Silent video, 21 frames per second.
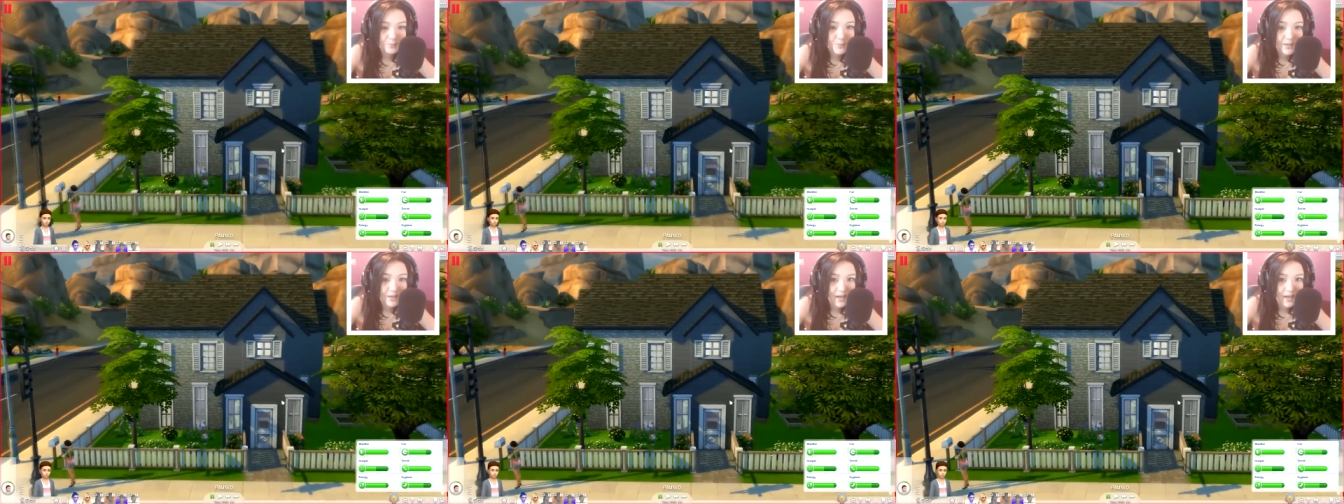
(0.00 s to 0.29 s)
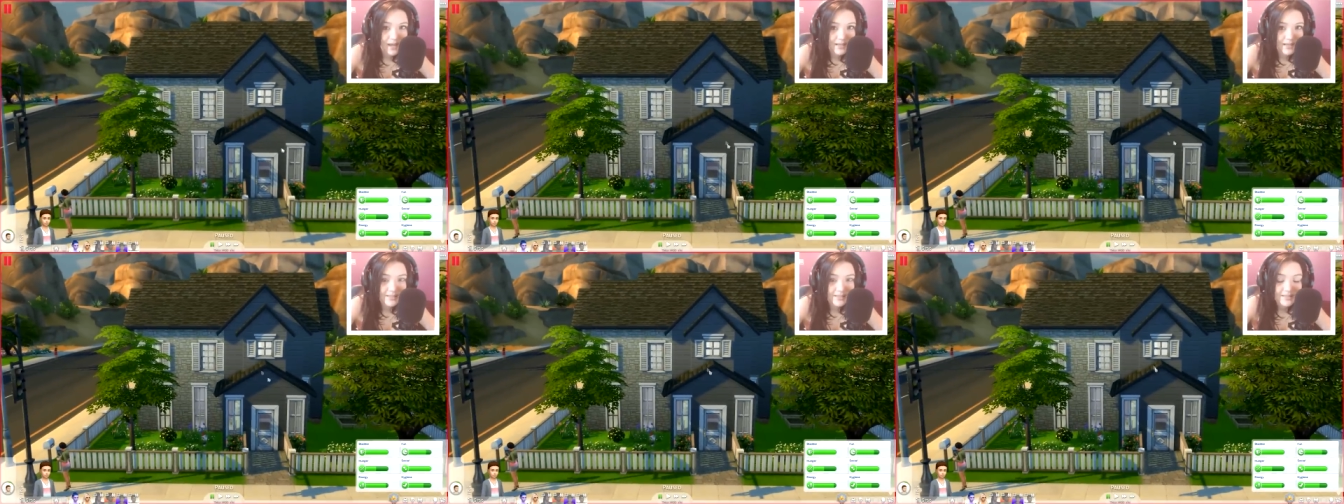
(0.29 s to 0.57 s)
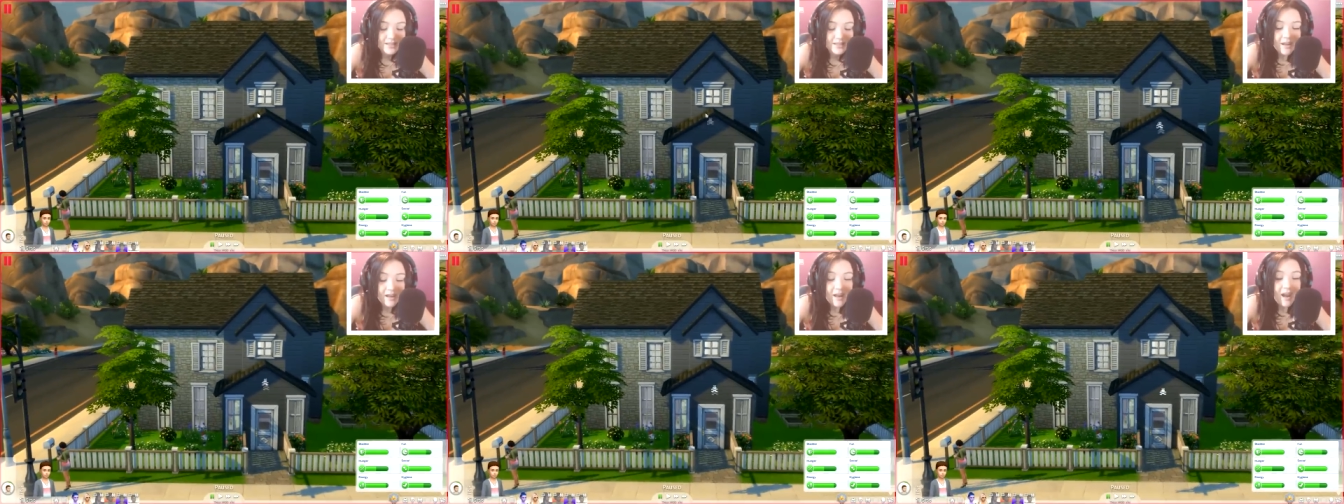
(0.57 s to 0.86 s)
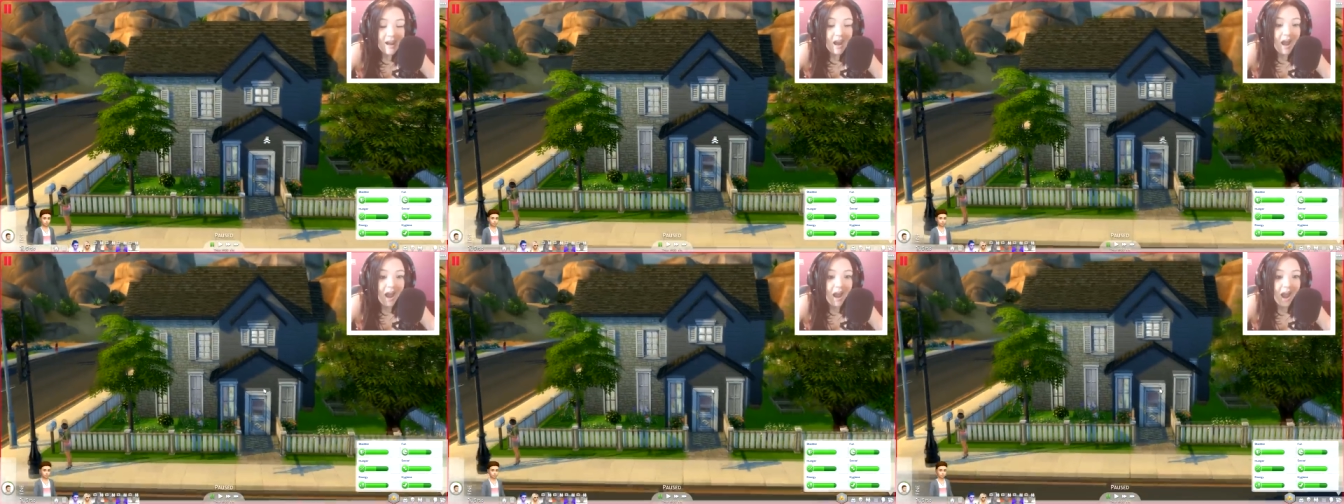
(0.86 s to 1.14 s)
because
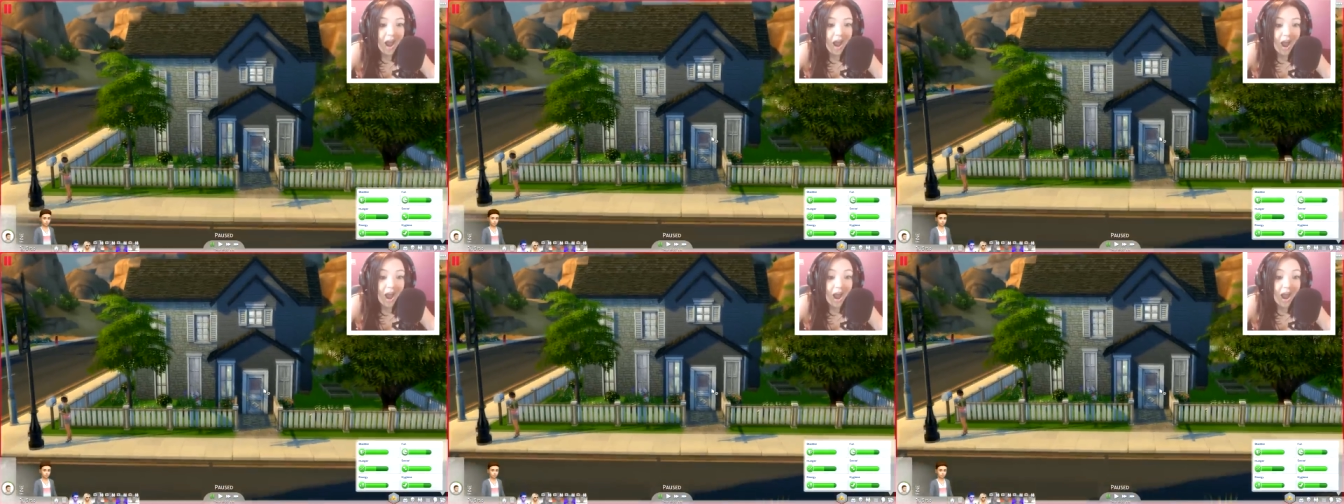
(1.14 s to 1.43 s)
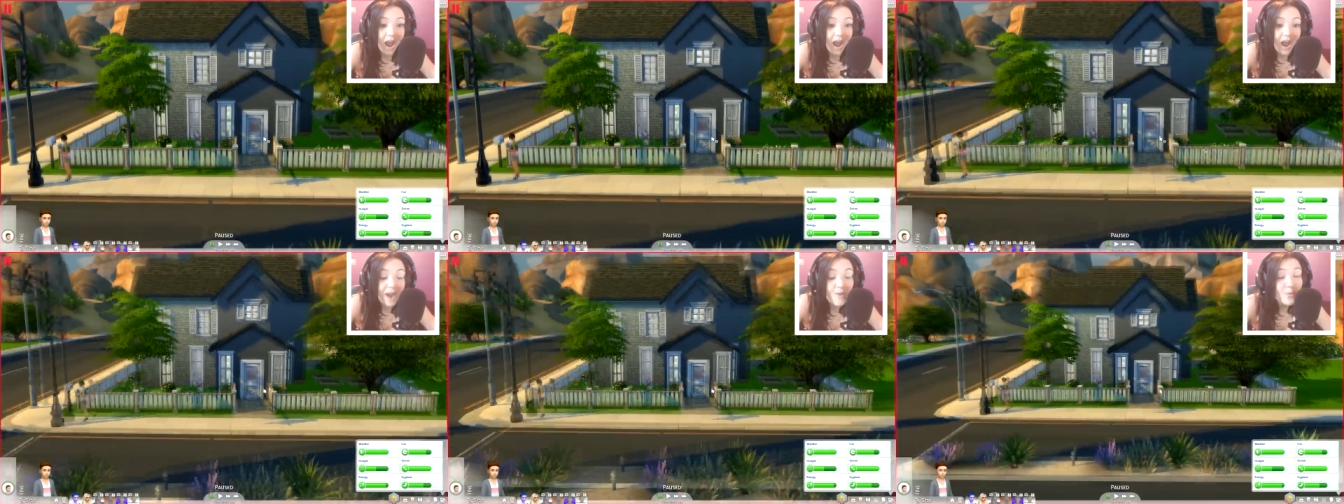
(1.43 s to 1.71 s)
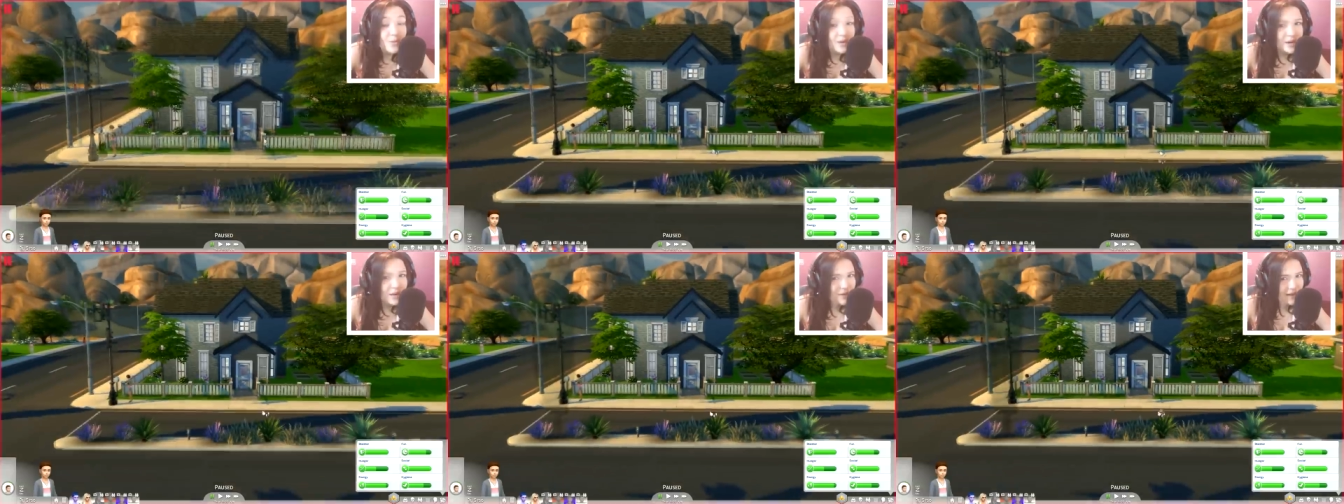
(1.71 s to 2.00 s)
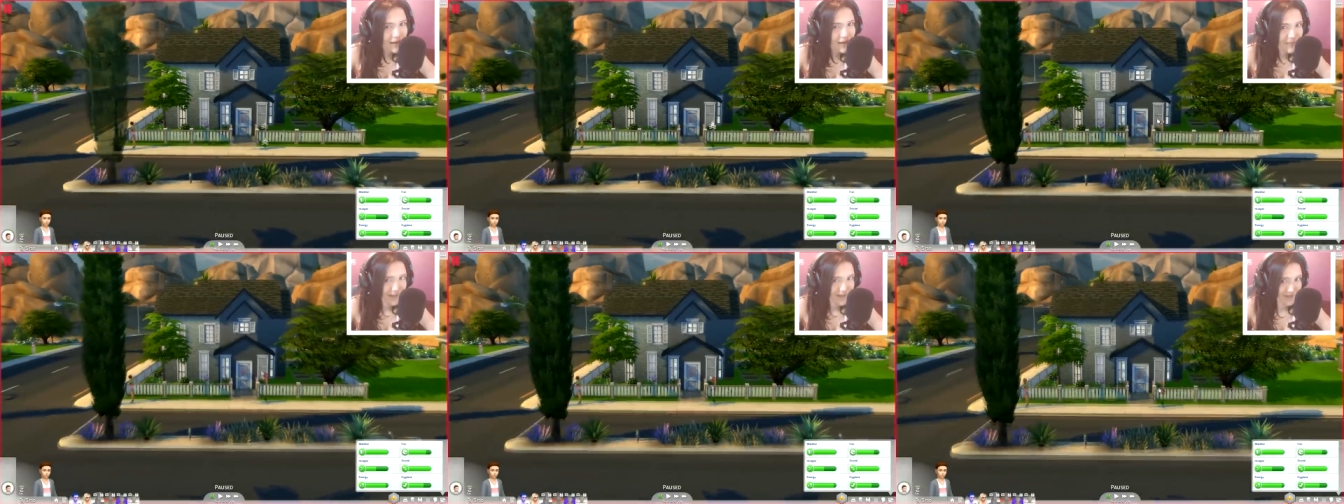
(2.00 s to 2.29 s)
we don't
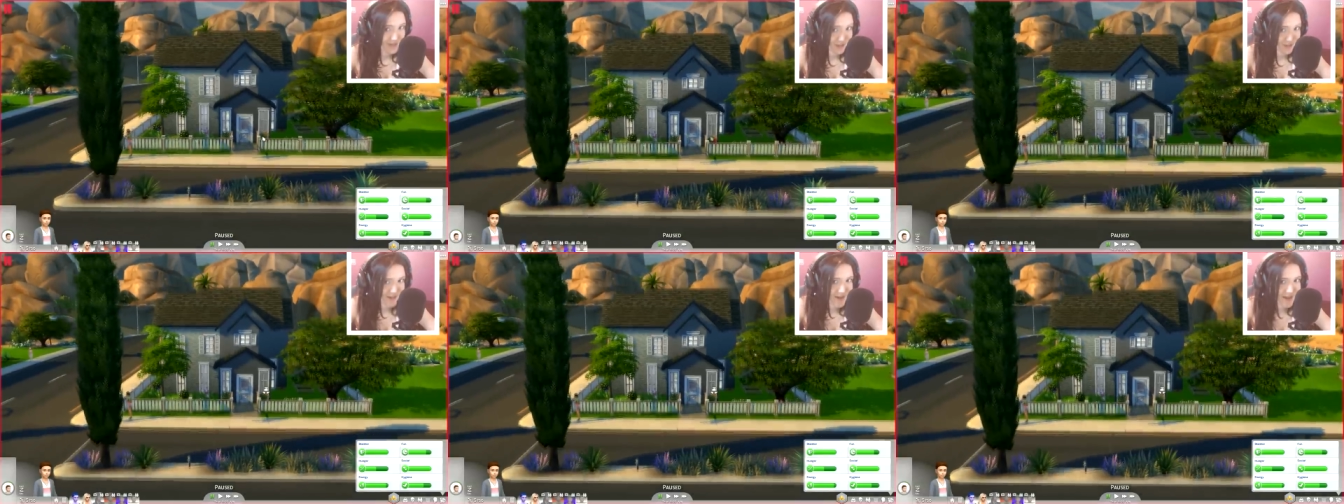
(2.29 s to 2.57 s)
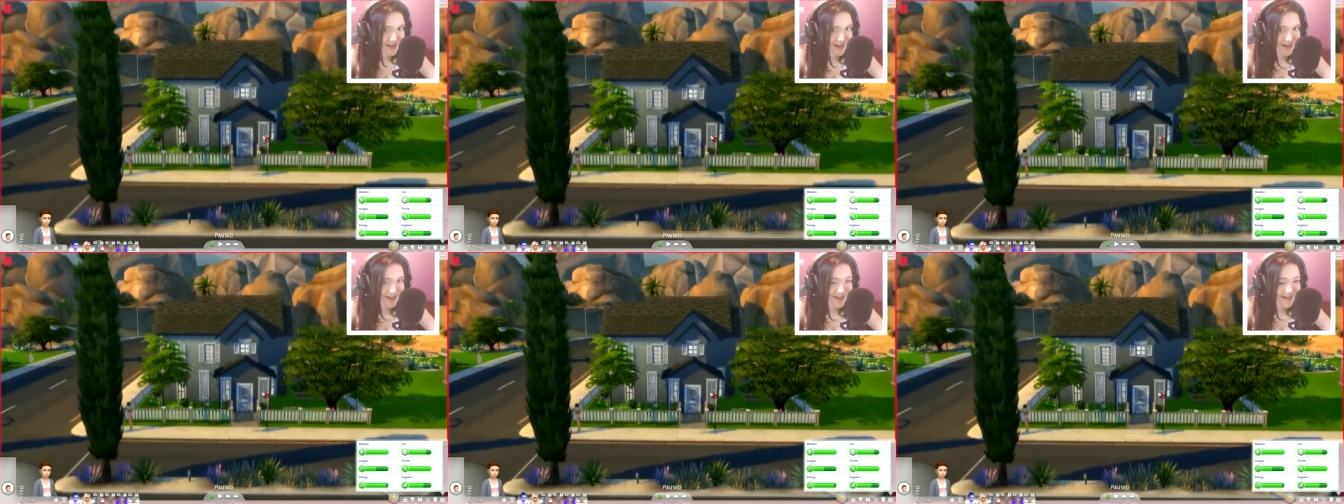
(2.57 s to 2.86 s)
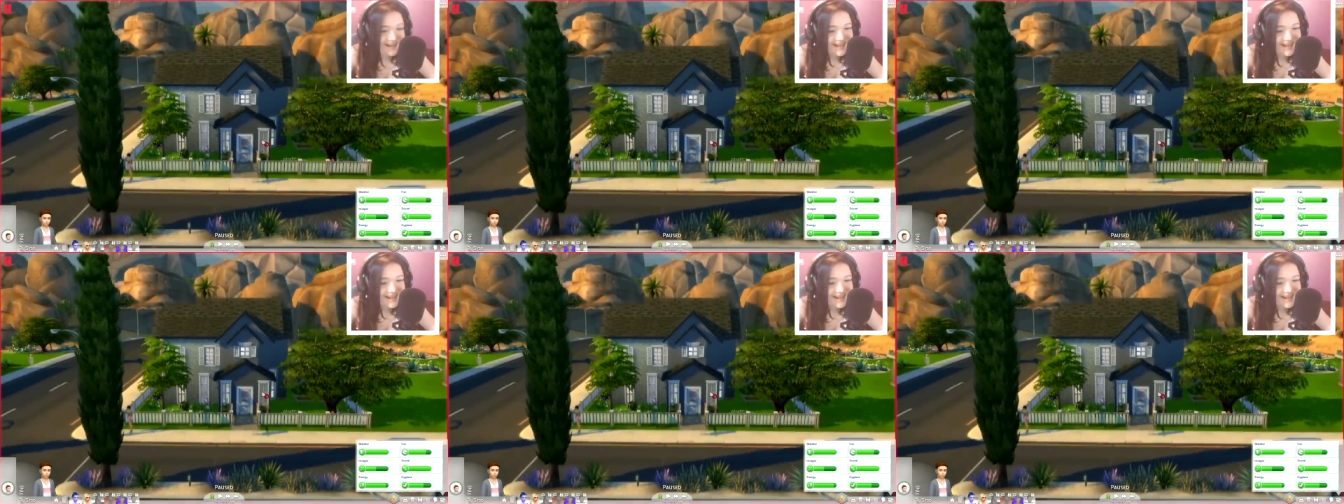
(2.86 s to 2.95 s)
have that much money.